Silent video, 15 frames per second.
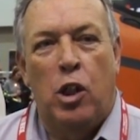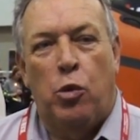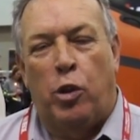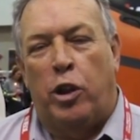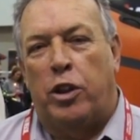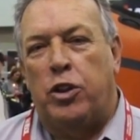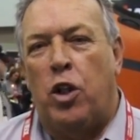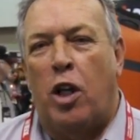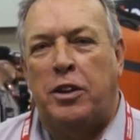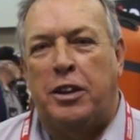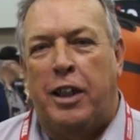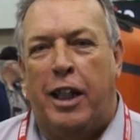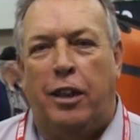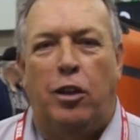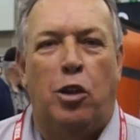We're going to talk
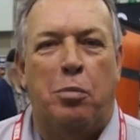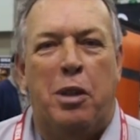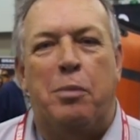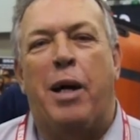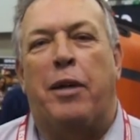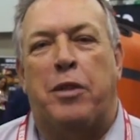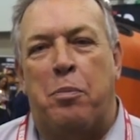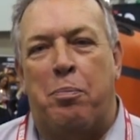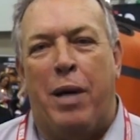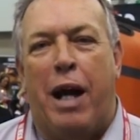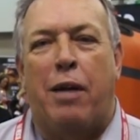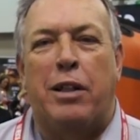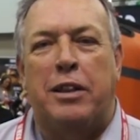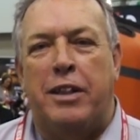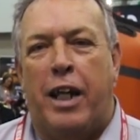today a little bit about the
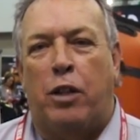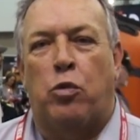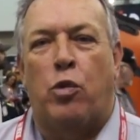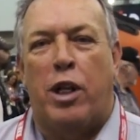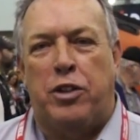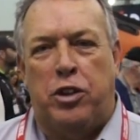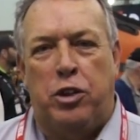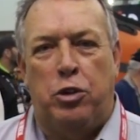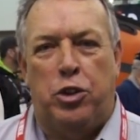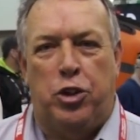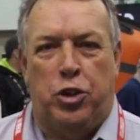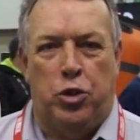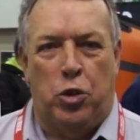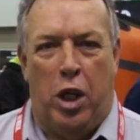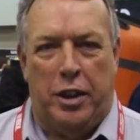Paratech Rescue
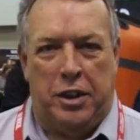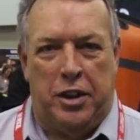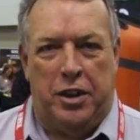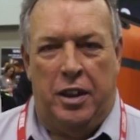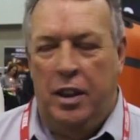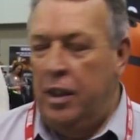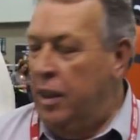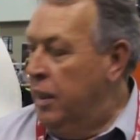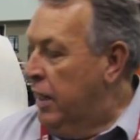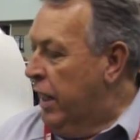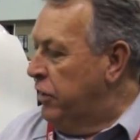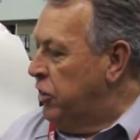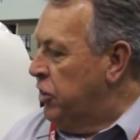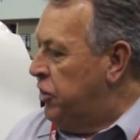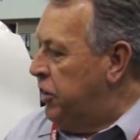Struts.
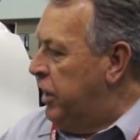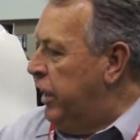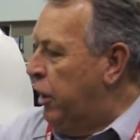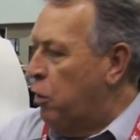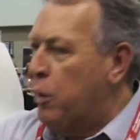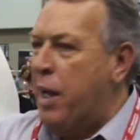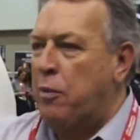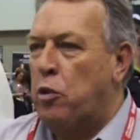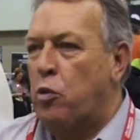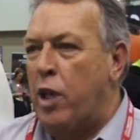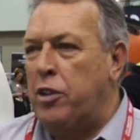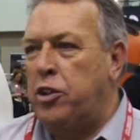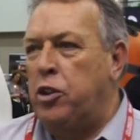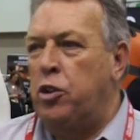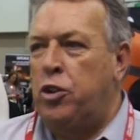As you see here, we have a
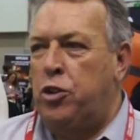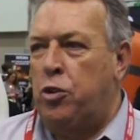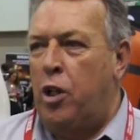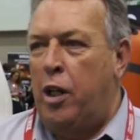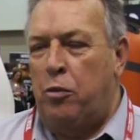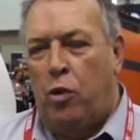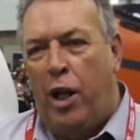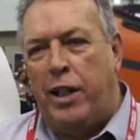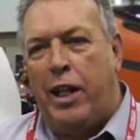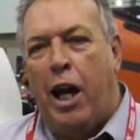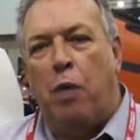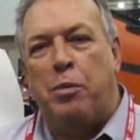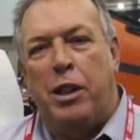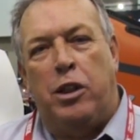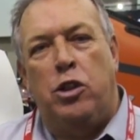rescue strut right
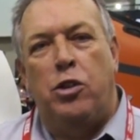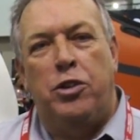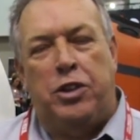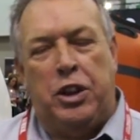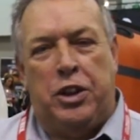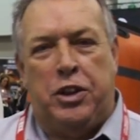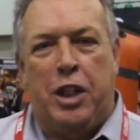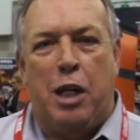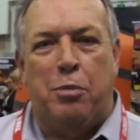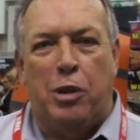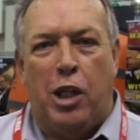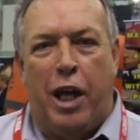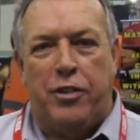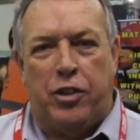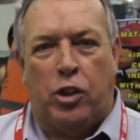now being used to
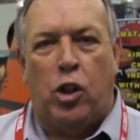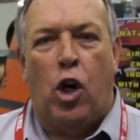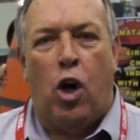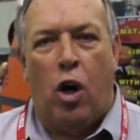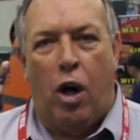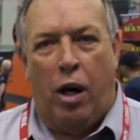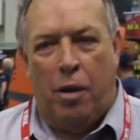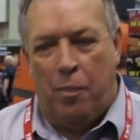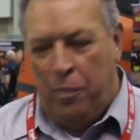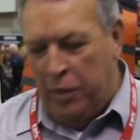stabilize a car.